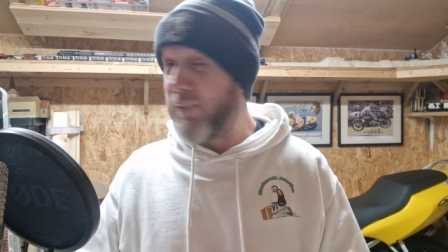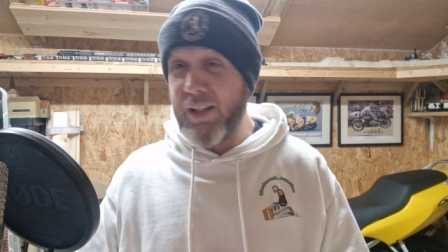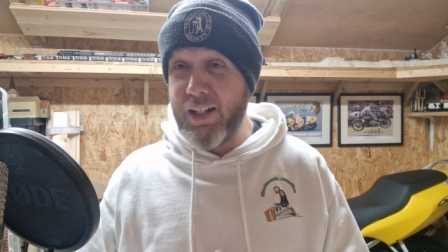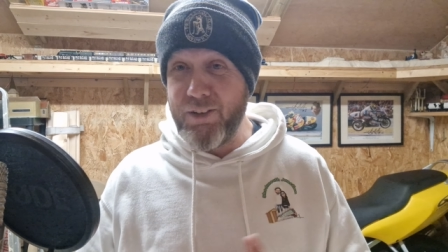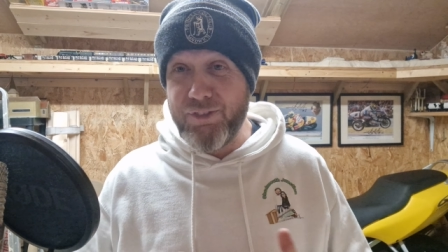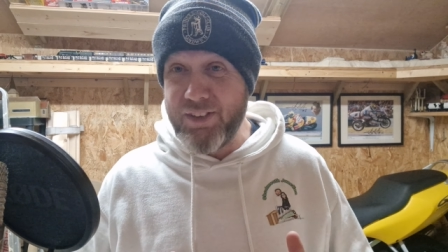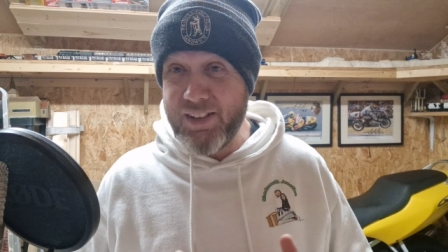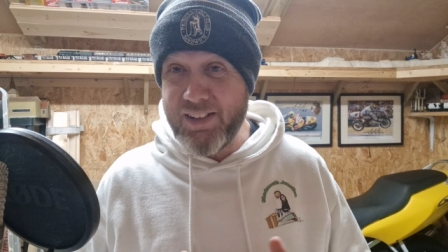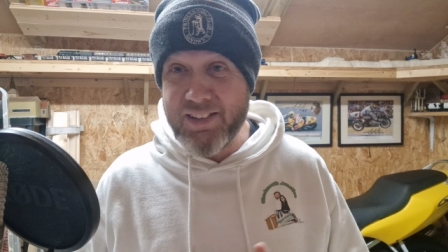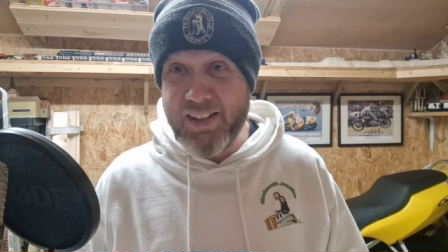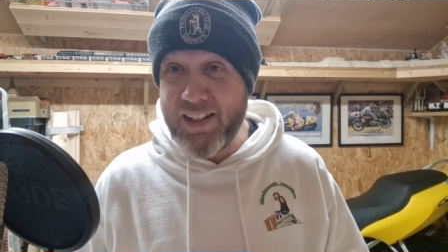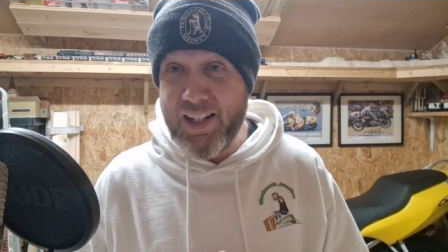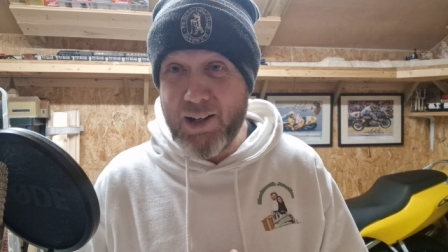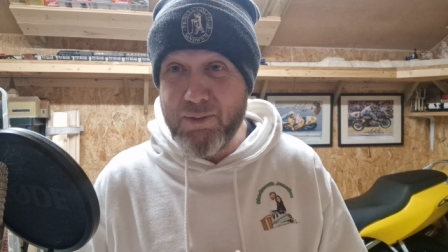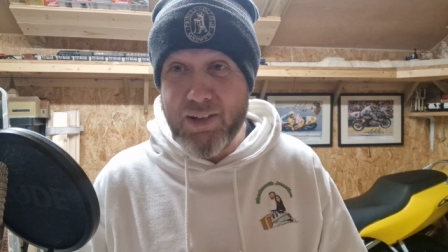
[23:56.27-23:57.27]
I love TT.
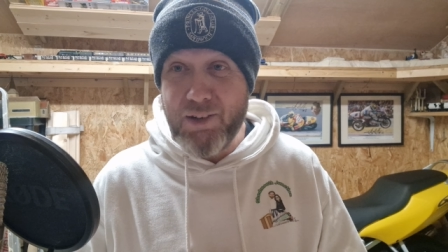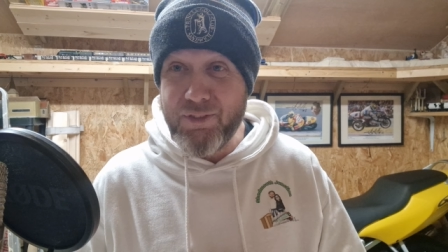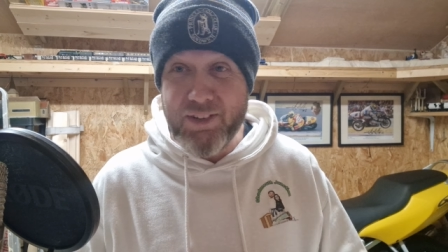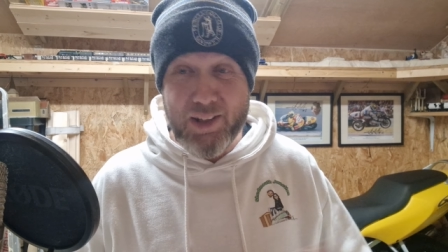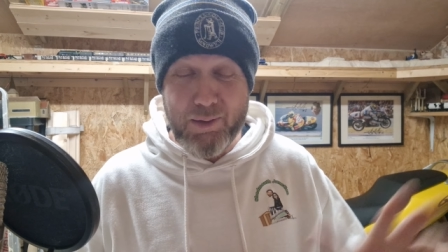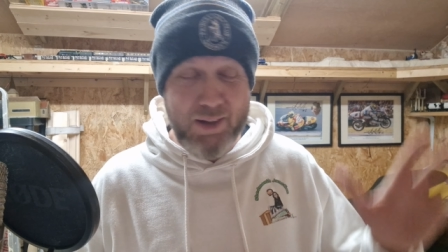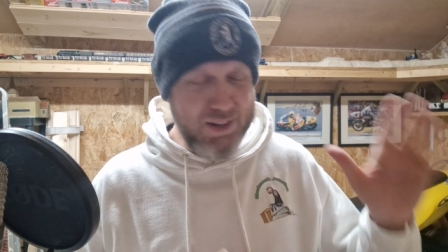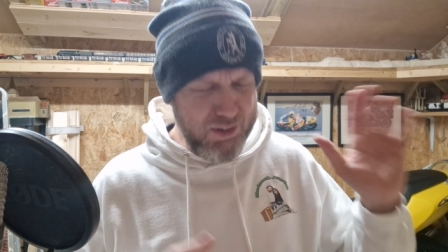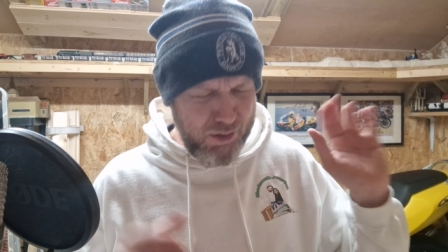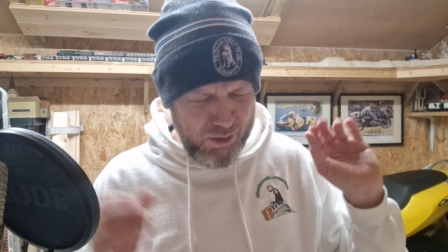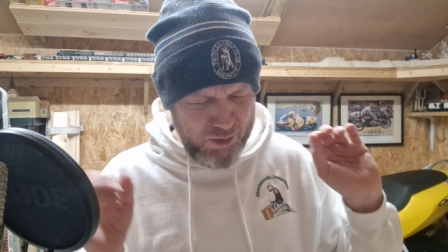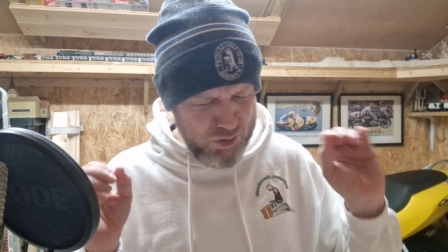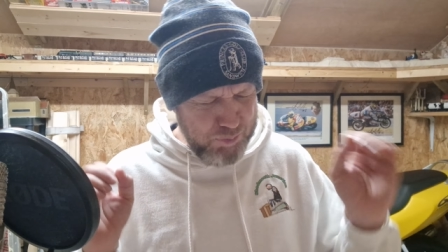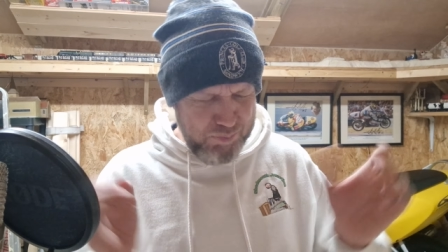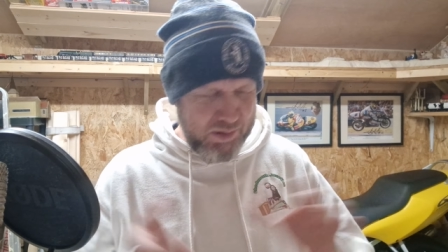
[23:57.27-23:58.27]
I'm loving that. It's
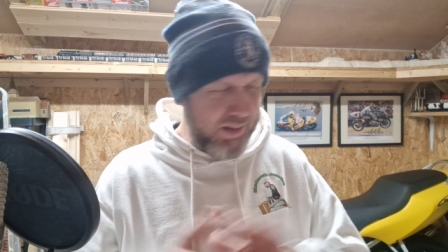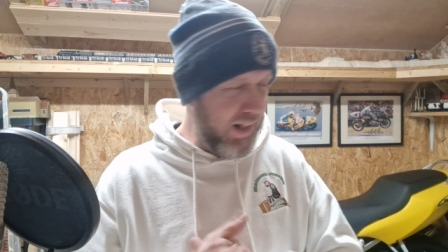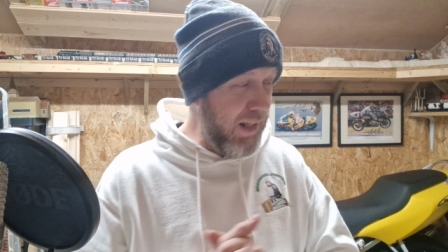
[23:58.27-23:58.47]
oh, it's brilliant.